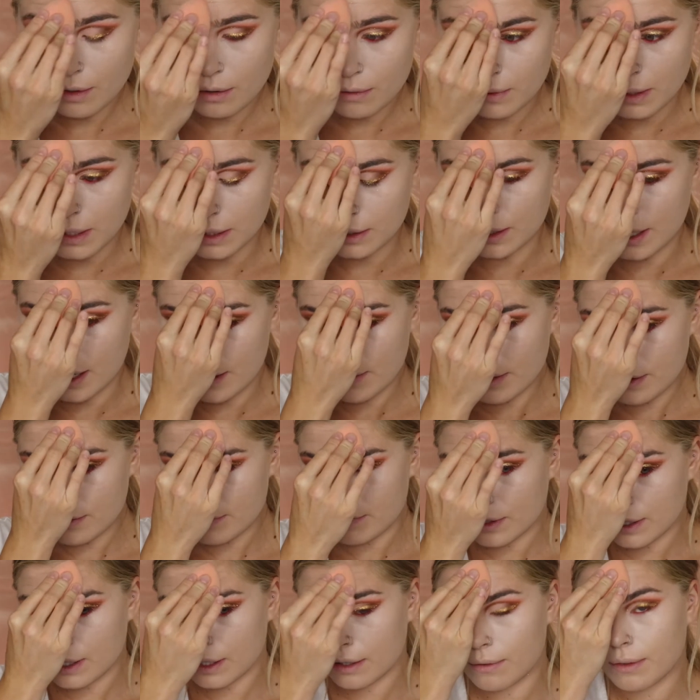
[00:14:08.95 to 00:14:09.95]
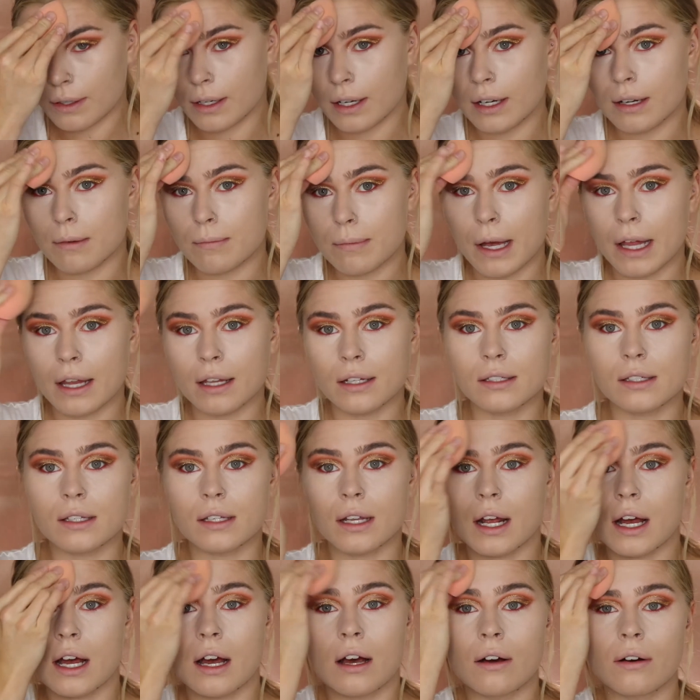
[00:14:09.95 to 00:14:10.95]
Well, now I feel like we gotta balance
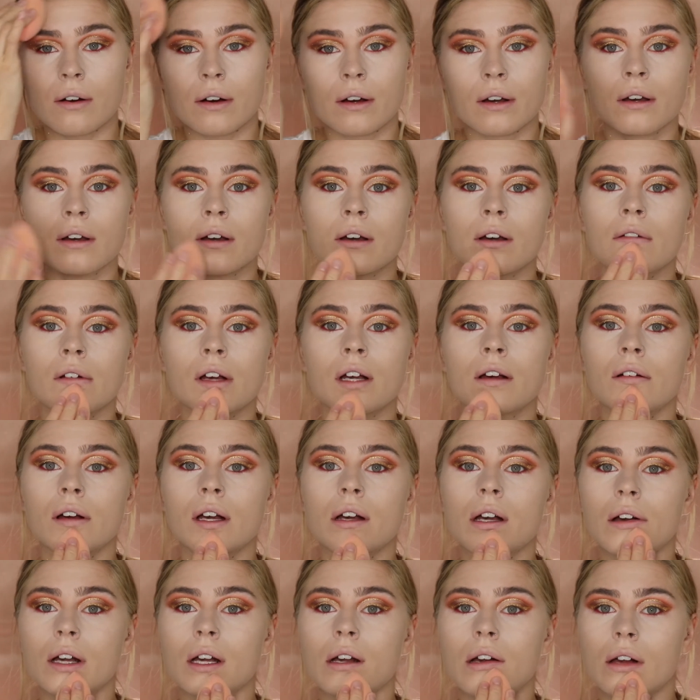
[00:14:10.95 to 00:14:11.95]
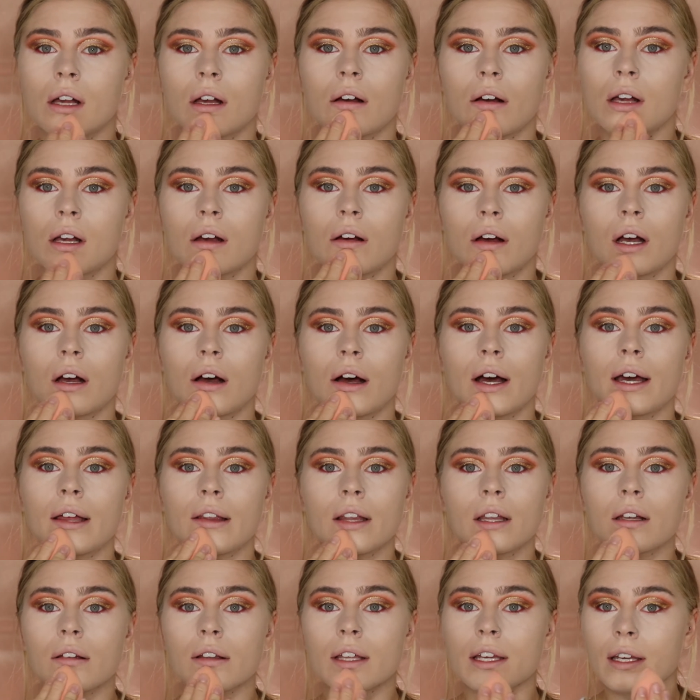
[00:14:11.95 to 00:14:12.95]
it out. I
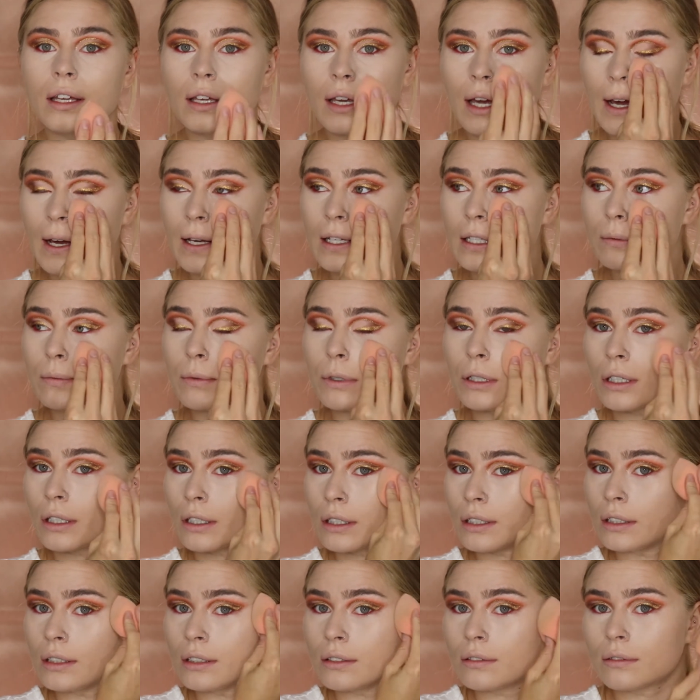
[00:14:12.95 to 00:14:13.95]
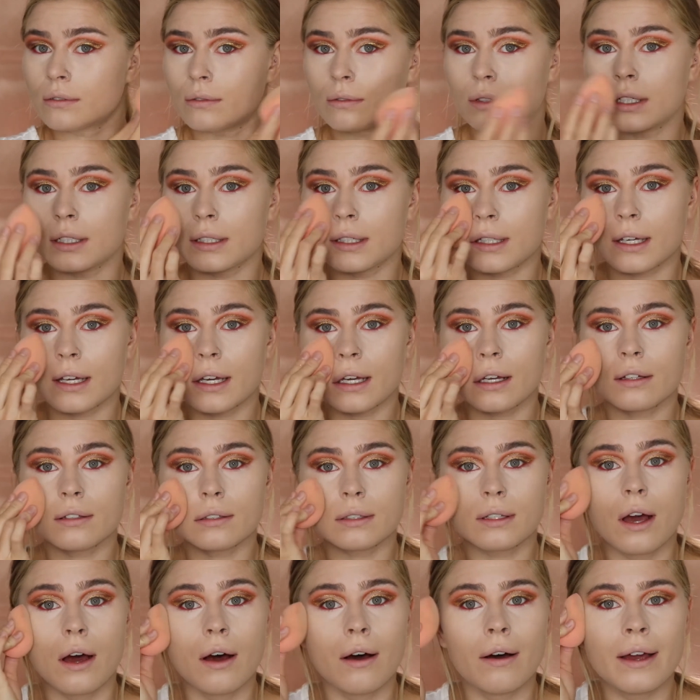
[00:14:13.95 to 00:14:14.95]
look like Casper. What the
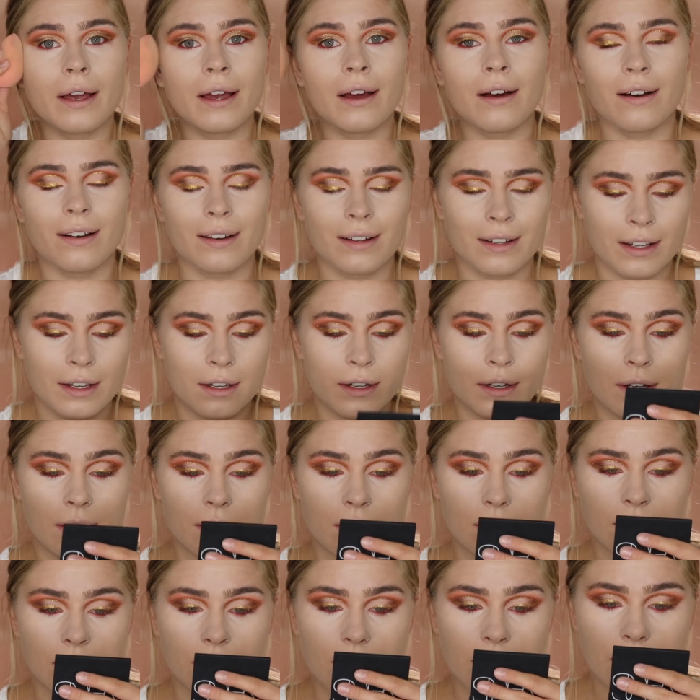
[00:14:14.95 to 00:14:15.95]
hell's going on?